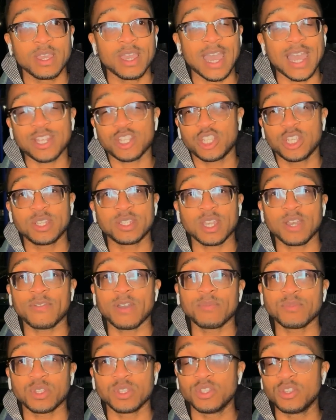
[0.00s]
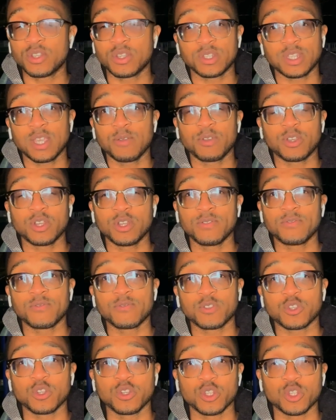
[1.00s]
Actually, in Southampton, you could say we could have
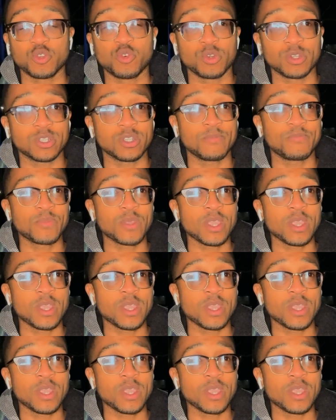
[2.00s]
scored some.